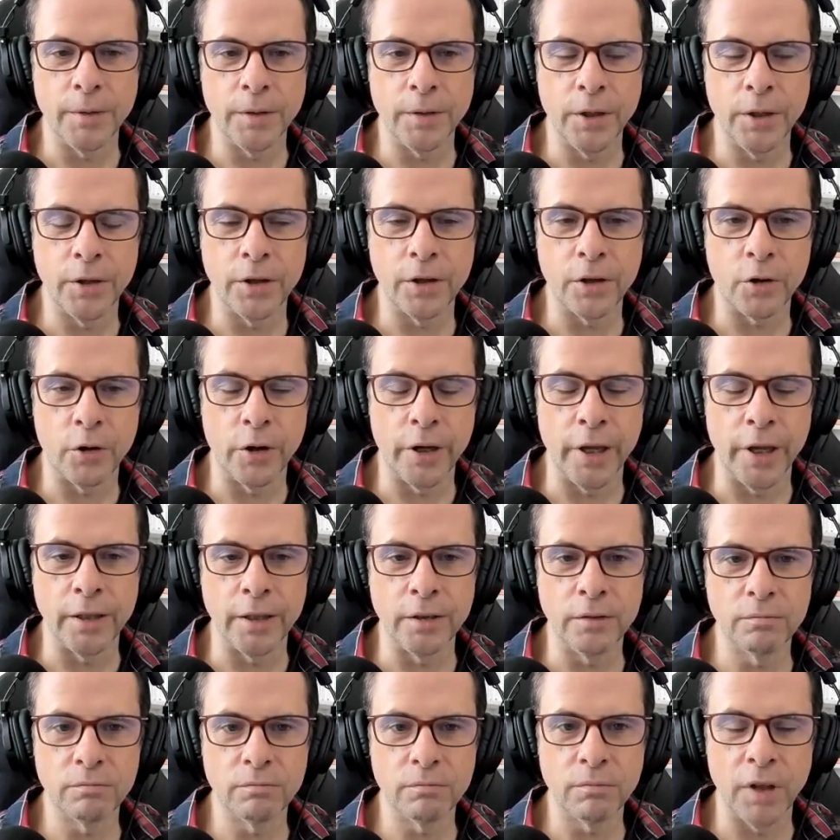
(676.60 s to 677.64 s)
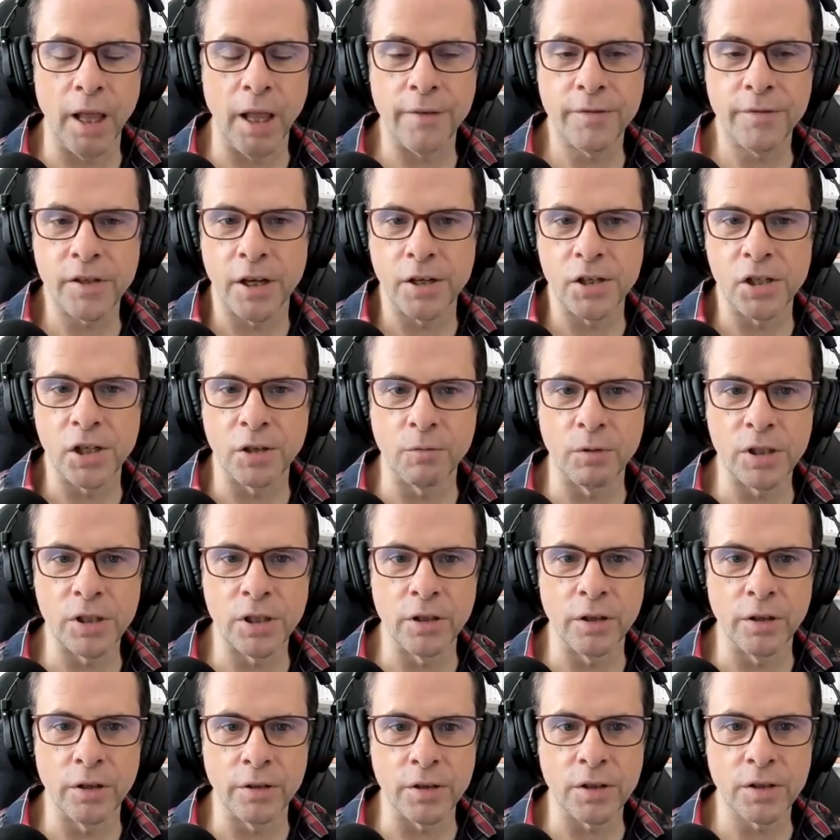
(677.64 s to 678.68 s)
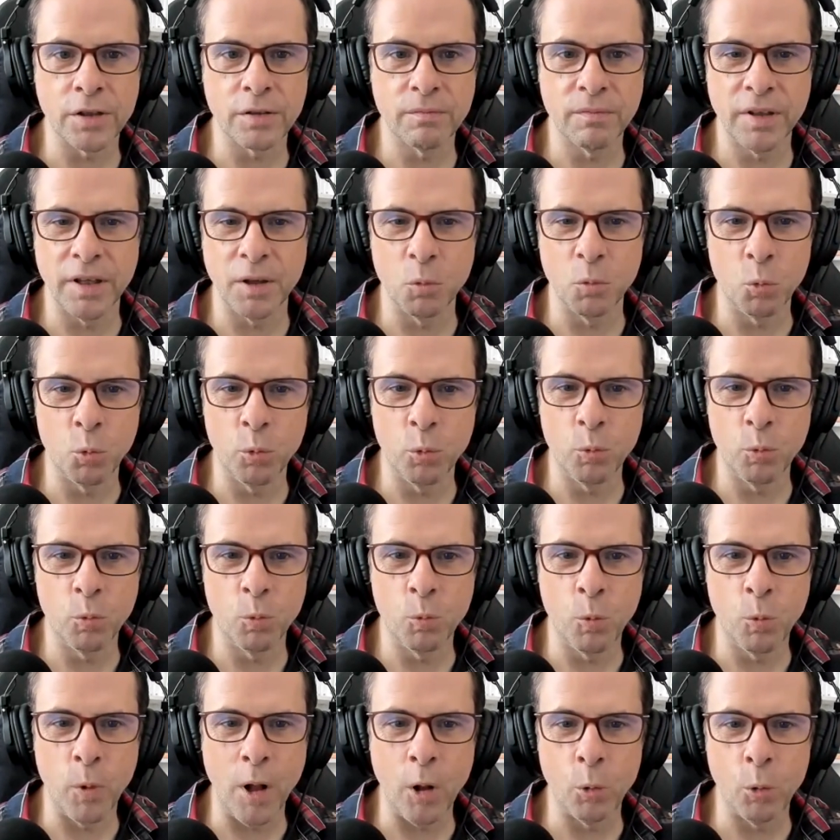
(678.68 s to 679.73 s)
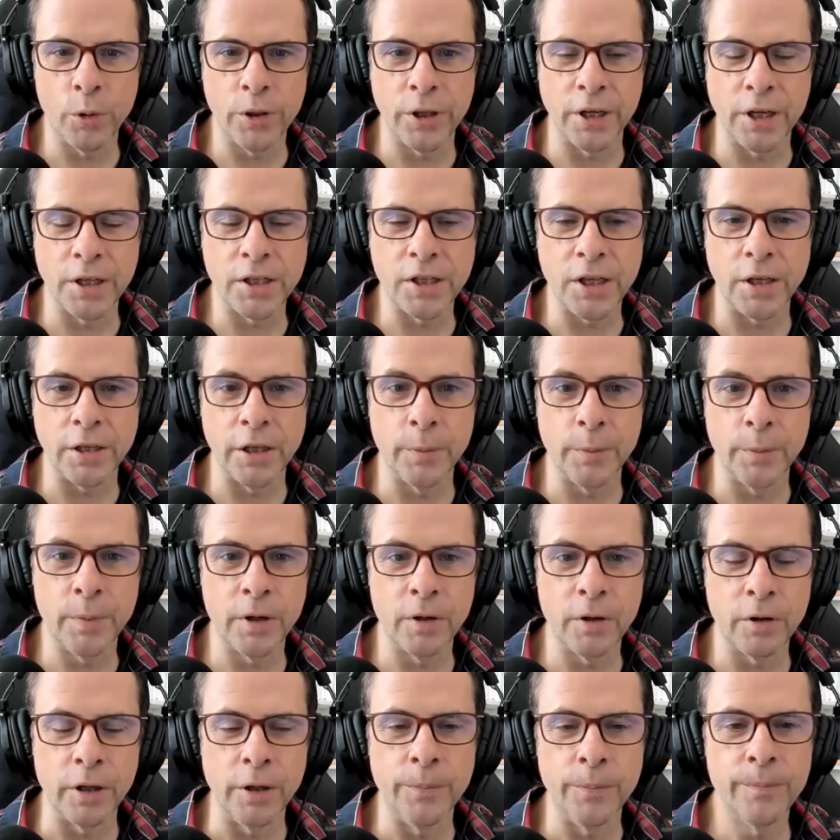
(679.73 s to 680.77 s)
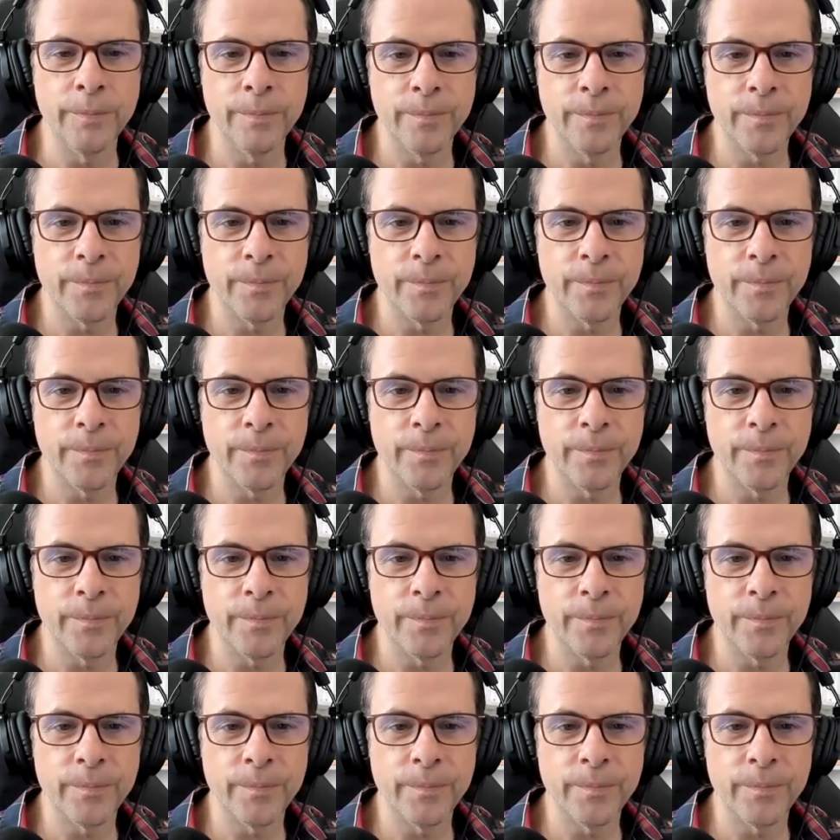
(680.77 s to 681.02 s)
you can create life-changing returns, well within a 10-year period.